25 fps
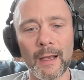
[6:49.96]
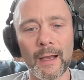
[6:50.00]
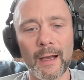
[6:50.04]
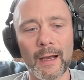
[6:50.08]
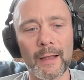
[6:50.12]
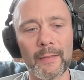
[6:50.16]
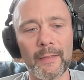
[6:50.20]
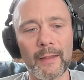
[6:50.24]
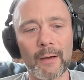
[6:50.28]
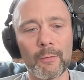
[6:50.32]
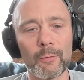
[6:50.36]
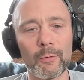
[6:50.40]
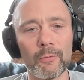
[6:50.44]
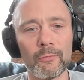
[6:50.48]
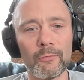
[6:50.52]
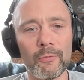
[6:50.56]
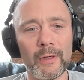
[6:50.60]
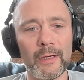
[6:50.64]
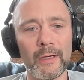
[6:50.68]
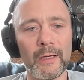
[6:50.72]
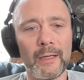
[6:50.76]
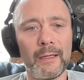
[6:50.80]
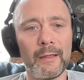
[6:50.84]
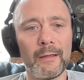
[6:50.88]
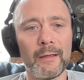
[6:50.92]
And that will
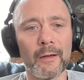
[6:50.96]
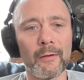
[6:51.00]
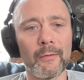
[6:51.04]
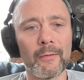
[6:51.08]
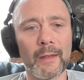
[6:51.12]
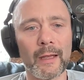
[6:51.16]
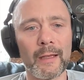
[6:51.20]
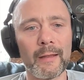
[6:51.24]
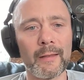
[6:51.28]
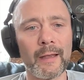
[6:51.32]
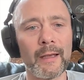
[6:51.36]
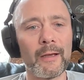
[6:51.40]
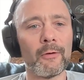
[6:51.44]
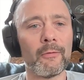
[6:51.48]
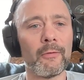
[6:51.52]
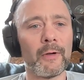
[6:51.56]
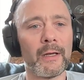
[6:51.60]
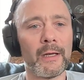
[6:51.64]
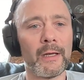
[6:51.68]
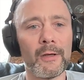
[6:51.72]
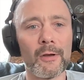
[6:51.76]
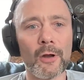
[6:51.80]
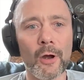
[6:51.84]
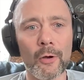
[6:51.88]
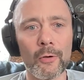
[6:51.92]
really, they
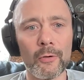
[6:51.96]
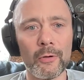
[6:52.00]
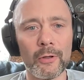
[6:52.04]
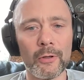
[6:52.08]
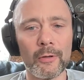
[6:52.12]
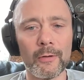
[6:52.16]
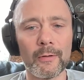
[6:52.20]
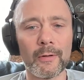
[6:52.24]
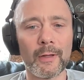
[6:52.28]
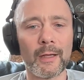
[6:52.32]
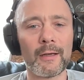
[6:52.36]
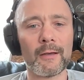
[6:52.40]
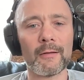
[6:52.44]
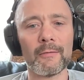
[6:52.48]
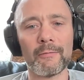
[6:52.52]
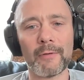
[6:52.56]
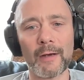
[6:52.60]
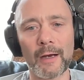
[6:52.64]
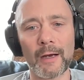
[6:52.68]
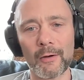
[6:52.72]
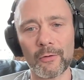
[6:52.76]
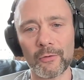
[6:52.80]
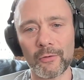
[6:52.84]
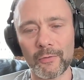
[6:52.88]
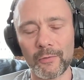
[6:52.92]
already know you. They can
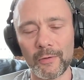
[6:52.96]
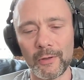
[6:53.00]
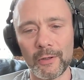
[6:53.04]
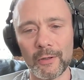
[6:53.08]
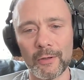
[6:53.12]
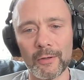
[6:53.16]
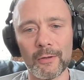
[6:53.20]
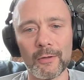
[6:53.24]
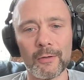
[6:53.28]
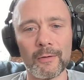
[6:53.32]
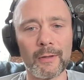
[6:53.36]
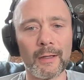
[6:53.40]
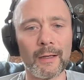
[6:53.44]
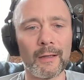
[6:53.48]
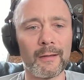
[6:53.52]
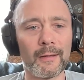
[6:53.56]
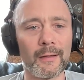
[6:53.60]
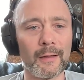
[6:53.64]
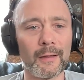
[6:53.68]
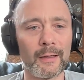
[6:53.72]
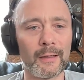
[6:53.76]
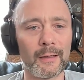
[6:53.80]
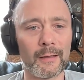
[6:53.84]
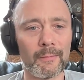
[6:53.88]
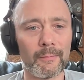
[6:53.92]
vouch for you.
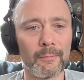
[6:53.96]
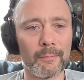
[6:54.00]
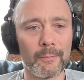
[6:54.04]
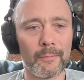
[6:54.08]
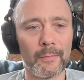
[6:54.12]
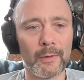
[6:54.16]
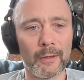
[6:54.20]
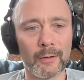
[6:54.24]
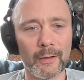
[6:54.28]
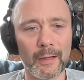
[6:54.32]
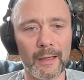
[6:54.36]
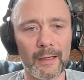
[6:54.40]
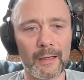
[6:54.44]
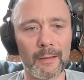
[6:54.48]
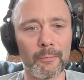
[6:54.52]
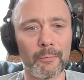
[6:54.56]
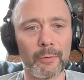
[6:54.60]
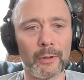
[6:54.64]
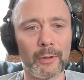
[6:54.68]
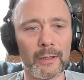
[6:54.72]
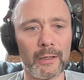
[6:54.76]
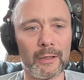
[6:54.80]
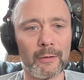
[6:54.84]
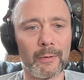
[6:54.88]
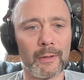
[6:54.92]
They can, they can
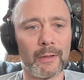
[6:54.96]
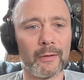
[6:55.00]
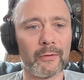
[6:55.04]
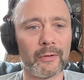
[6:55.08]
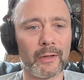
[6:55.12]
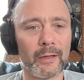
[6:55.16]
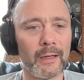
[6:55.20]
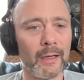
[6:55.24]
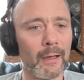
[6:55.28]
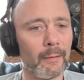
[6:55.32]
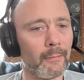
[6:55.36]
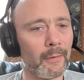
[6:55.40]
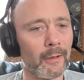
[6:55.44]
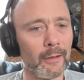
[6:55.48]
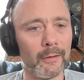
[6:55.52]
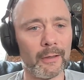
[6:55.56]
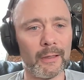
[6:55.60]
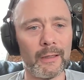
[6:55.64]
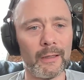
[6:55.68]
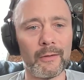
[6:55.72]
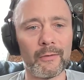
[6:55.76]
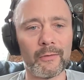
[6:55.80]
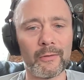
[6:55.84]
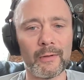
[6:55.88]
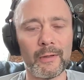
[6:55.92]
bring you in and say, yep, no,
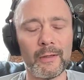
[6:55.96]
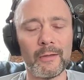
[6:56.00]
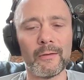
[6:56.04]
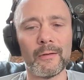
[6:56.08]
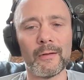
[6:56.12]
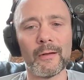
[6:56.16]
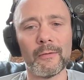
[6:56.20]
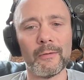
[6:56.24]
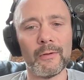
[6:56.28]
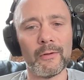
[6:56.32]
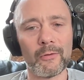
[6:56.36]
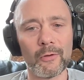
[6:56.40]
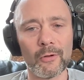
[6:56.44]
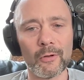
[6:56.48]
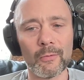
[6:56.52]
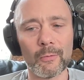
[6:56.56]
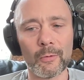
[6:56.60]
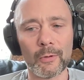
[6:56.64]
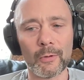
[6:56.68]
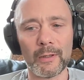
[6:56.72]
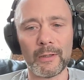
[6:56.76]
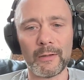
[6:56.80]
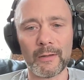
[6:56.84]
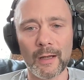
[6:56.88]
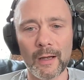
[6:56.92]
he's good at
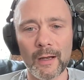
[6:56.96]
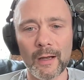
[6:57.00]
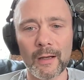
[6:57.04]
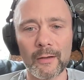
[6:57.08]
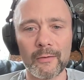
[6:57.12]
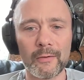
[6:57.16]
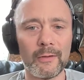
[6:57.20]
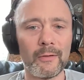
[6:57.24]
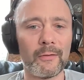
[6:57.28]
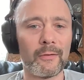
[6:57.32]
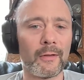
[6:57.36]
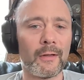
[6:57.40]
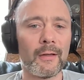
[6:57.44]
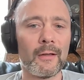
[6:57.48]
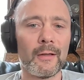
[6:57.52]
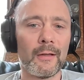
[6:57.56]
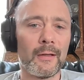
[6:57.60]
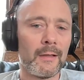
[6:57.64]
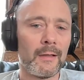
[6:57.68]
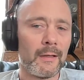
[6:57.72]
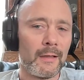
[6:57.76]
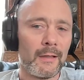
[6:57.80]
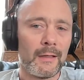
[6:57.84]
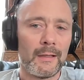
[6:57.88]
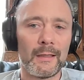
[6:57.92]
what he does.
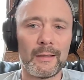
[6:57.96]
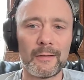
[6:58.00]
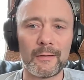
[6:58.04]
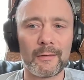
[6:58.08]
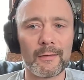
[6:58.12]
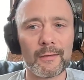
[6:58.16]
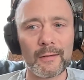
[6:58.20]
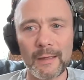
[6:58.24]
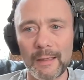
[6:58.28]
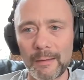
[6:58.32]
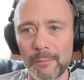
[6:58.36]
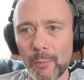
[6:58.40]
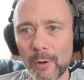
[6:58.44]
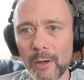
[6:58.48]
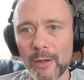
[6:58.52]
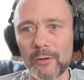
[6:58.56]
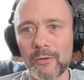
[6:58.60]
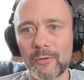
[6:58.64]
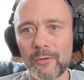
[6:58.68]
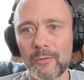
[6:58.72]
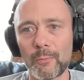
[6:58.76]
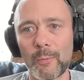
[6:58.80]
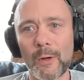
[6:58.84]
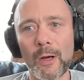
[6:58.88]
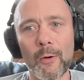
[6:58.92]
He
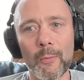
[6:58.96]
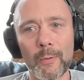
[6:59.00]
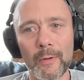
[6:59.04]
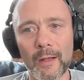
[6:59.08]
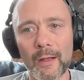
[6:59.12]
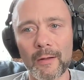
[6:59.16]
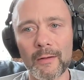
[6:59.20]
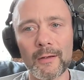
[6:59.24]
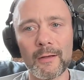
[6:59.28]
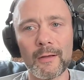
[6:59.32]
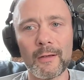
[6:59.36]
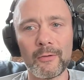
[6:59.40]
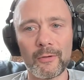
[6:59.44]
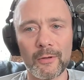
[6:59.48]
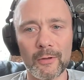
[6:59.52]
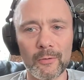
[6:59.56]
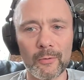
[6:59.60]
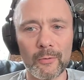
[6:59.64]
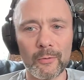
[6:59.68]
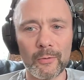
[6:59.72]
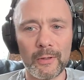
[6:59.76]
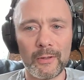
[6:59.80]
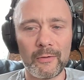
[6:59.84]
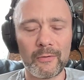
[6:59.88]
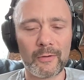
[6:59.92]
works well with others.
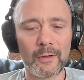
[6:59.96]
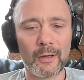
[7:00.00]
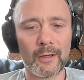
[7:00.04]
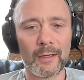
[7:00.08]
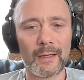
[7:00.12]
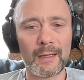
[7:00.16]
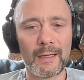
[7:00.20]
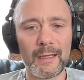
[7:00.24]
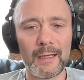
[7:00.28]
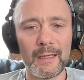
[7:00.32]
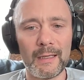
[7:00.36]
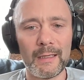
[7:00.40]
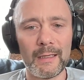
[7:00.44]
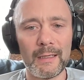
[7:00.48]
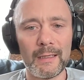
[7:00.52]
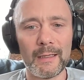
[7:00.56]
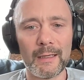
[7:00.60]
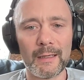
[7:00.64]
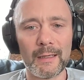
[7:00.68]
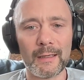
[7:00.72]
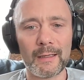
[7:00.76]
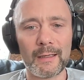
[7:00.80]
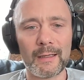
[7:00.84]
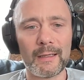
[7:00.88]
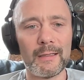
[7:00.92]
All these kind of key
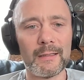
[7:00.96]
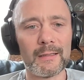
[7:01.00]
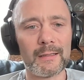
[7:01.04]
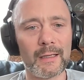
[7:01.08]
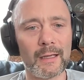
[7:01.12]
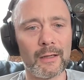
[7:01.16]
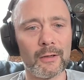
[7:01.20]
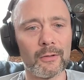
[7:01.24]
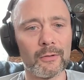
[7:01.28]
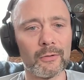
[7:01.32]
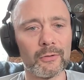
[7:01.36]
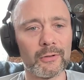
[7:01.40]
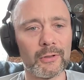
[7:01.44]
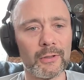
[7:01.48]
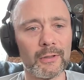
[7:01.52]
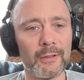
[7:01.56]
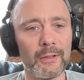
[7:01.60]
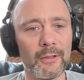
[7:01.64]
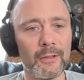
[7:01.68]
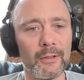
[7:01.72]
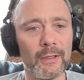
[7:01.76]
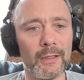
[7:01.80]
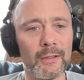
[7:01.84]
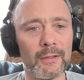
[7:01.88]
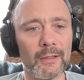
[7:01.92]
skills that
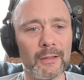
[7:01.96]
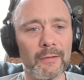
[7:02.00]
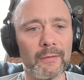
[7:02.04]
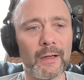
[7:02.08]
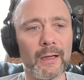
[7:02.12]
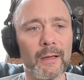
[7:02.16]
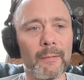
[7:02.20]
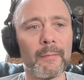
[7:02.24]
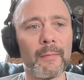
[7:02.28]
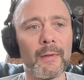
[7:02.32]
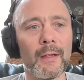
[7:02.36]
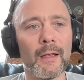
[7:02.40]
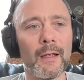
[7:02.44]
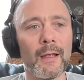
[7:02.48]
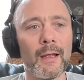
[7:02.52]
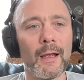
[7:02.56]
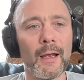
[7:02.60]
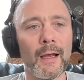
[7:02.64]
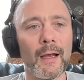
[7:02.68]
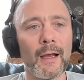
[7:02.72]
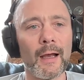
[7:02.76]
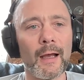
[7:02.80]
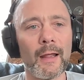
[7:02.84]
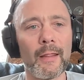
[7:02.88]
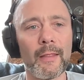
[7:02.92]
you need to develop,
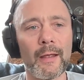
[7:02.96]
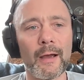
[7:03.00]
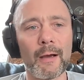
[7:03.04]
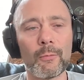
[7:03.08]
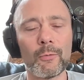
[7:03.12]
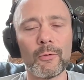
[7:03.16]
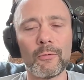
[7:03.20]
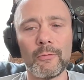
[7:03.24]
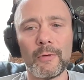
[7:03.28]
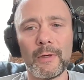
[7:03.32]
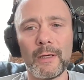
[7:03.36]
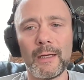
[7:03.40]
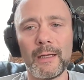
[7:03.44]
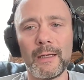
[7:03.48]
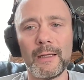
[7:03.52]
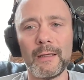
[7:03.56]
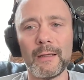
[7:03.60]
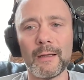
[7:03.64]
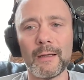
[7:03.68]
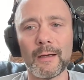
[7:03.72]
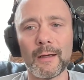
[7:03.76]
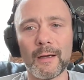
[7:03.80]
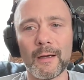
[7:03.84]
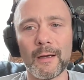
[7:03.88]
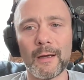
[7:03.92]
and that will
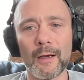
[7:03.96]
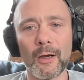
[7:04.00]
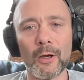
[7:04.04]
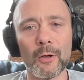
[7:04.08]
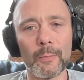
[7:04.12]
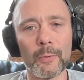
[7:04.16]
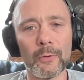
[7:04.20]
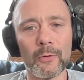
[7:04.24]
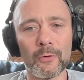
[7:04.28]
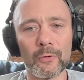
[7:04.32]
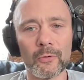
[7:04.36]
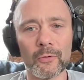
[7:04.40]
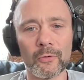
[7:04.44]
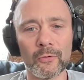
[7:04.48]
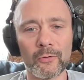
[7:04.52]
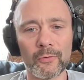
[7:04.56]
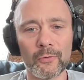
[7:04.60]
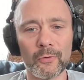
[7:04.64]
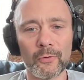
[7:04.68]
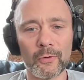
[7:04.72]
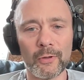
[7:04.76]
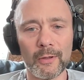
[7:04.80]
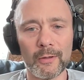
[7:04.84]
really open doors for